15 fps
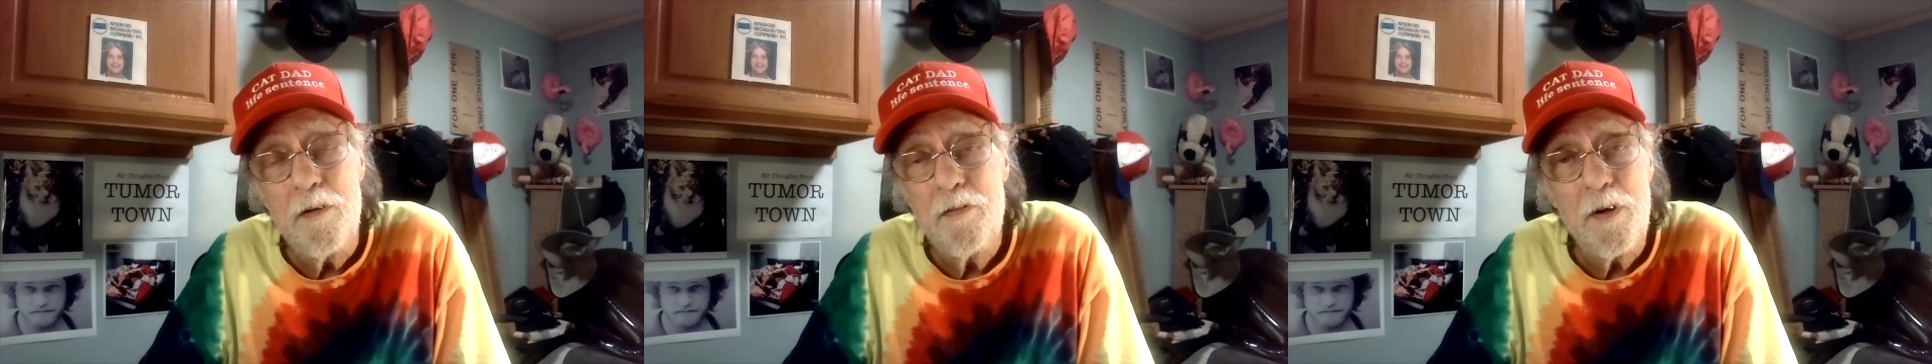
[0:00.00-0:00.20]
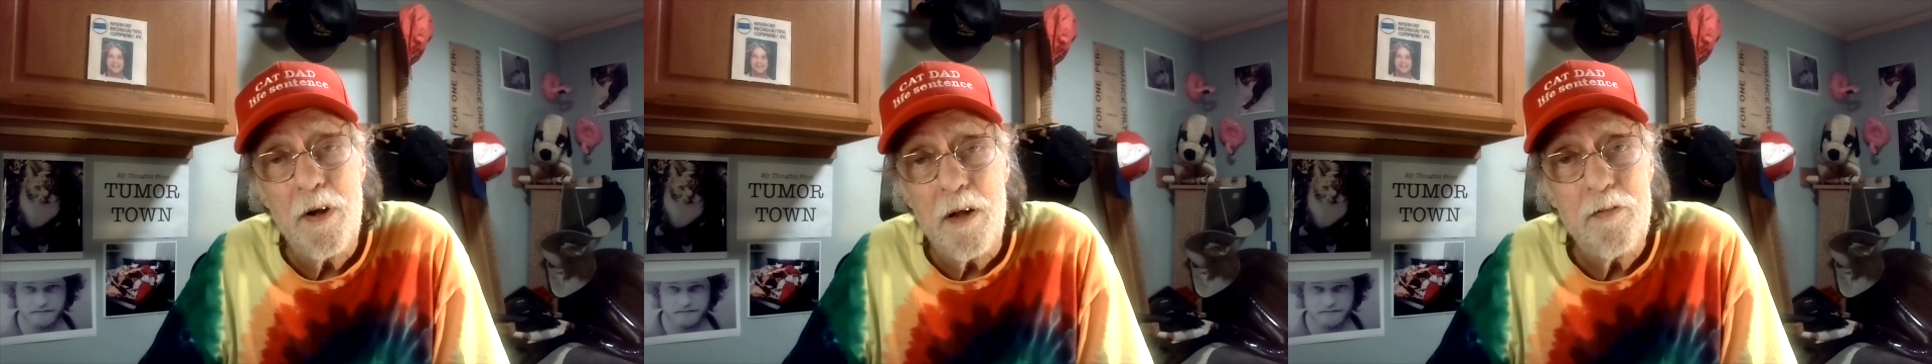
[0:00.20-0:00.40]

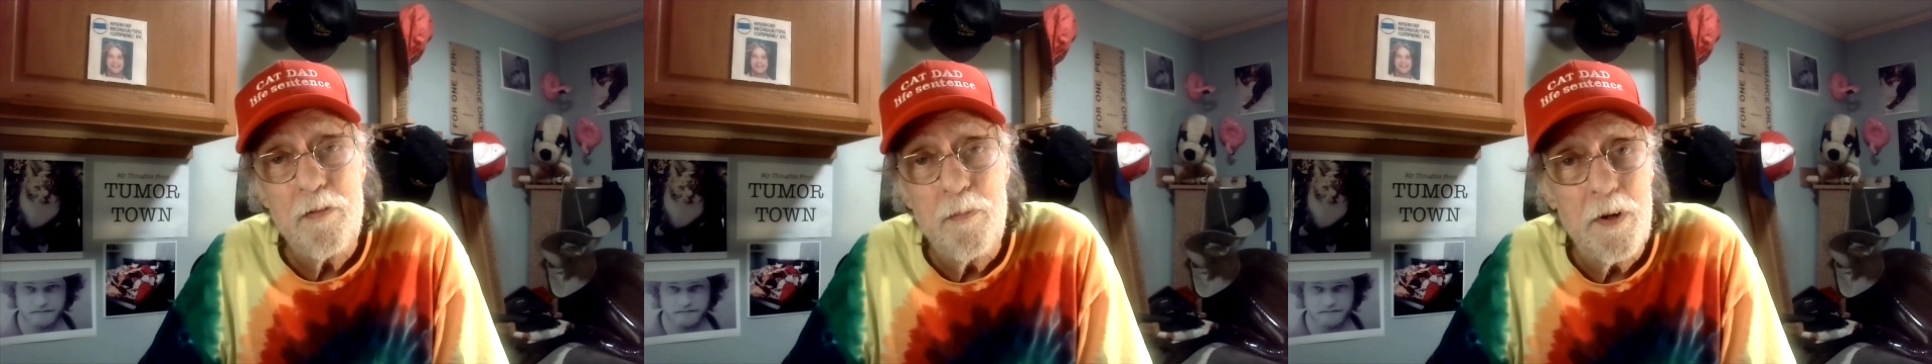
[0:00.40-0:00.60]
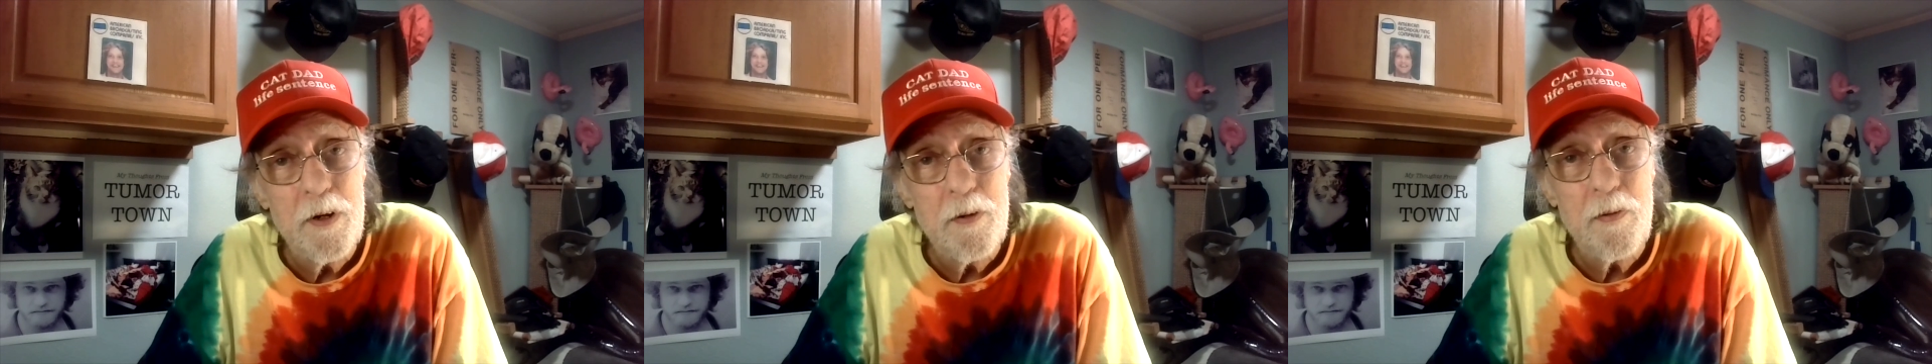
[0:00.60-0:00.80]
if you're not
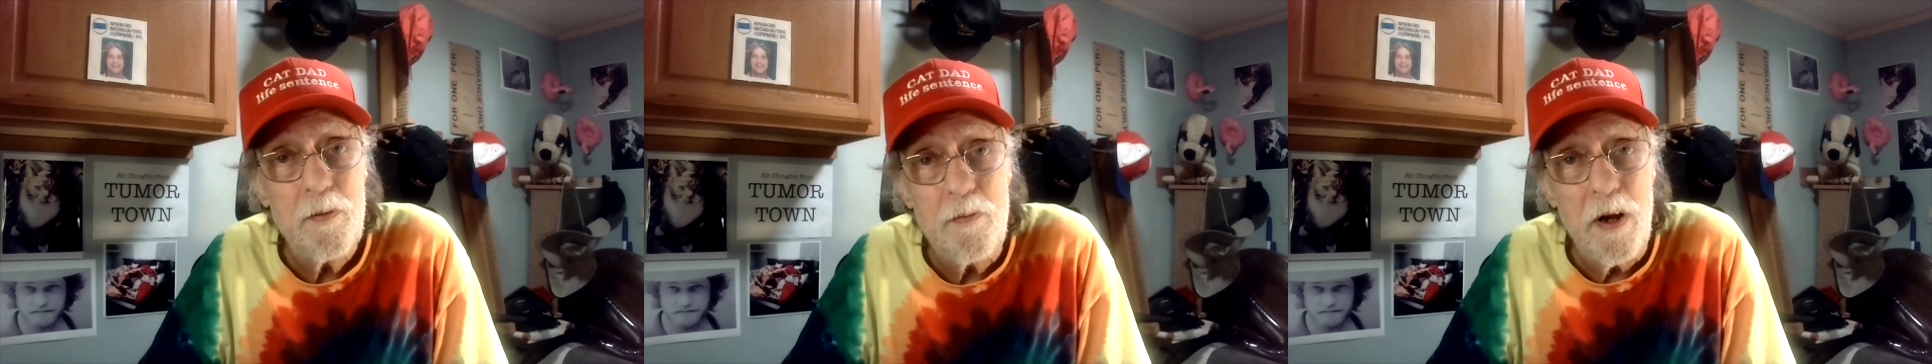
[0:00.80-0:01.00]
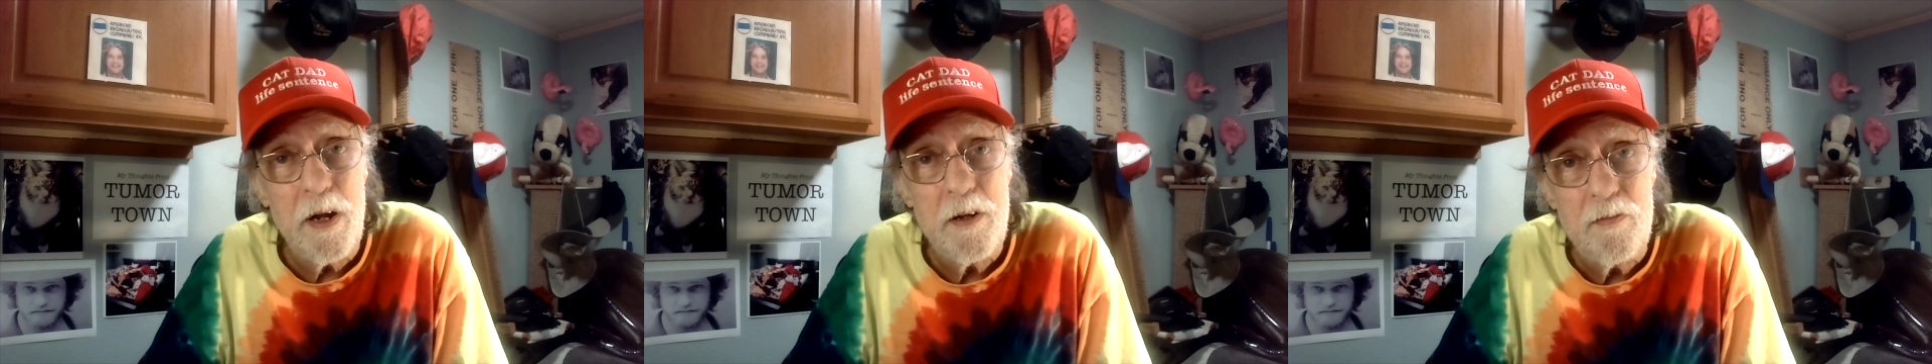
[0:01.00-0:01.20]
familiar
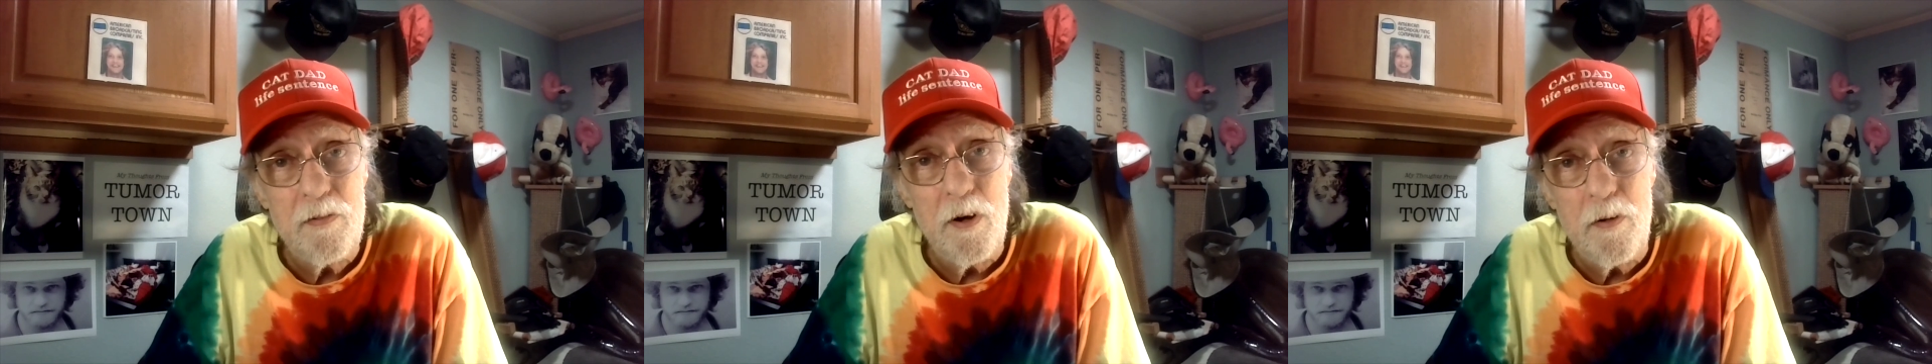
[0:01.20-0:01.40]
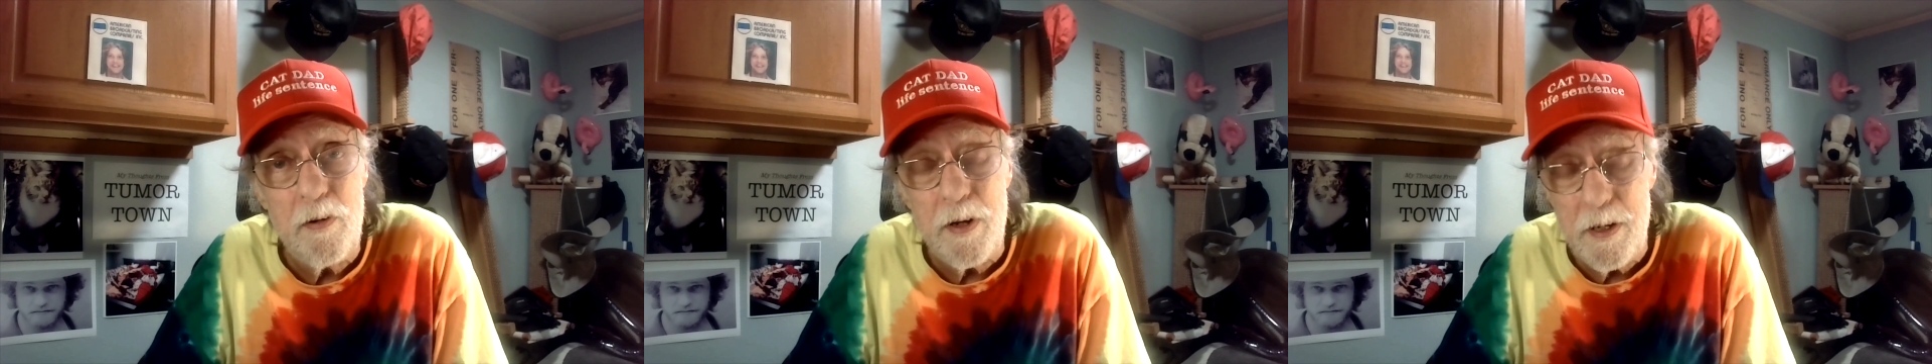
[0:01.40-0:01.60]
with ranked
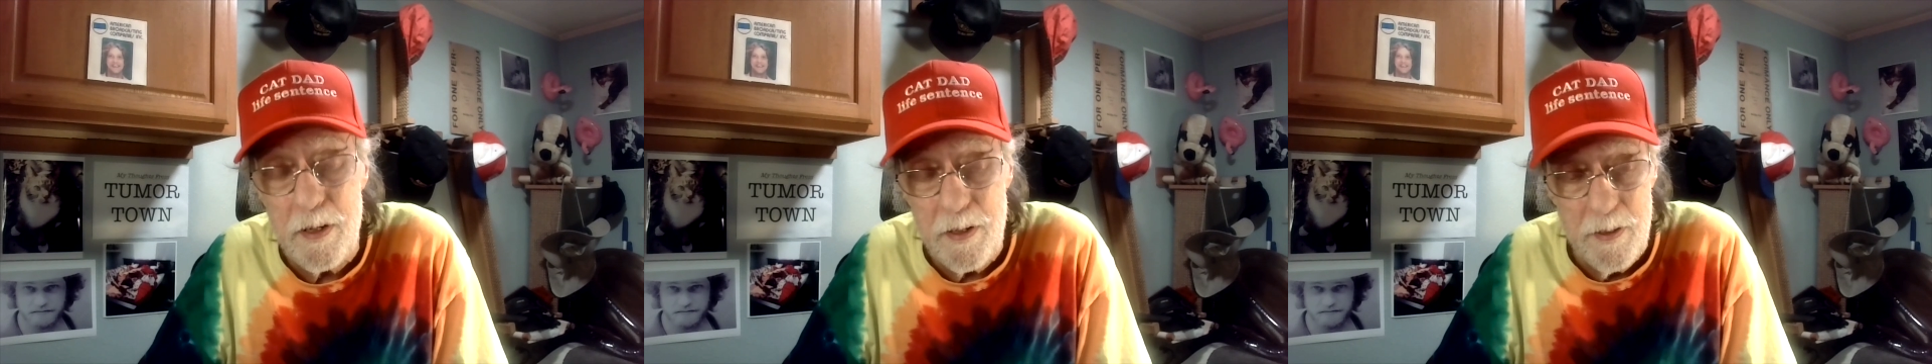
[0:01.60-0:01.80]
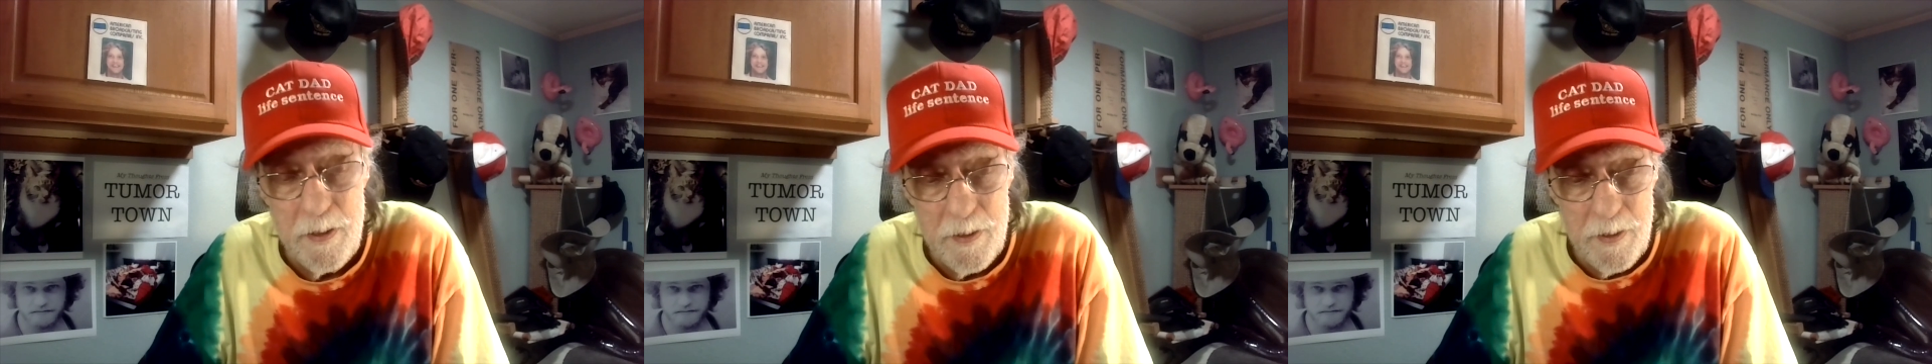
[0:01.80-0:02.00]
voting,